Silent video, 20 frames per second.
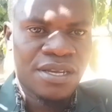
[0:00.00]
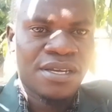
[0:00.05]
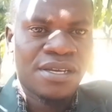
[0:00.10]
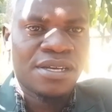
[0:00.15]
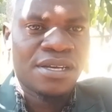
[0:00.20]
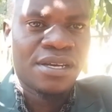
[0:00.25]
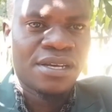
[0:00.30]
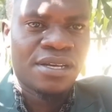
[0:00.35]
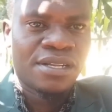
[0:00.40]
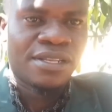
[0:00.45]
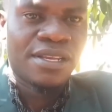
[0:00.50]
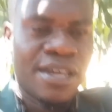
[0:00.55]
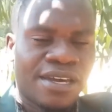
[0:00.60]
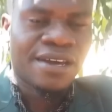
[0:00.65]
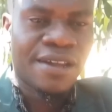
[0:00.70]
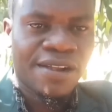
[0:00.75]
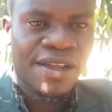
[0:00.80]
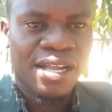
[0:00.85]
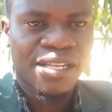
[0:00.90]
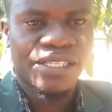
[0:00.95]
The
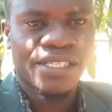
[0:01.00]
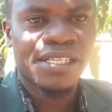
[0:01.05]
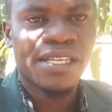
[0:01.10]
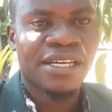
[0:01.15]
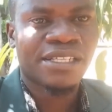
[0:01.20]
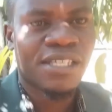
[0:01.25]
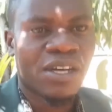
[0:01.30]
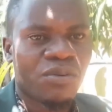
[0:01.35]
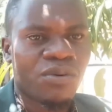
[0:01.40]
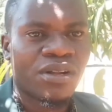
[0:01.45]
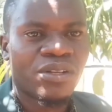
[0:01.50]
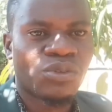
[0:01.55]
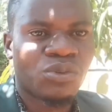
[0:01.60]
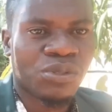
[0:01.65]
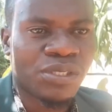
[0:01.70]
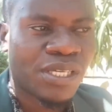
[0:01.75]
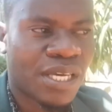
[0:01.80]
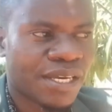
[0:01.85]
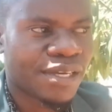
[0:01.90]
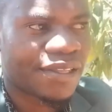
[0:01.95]
reality that I want to say
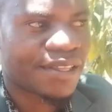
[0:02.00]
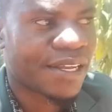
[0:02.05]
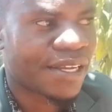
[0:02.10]
is that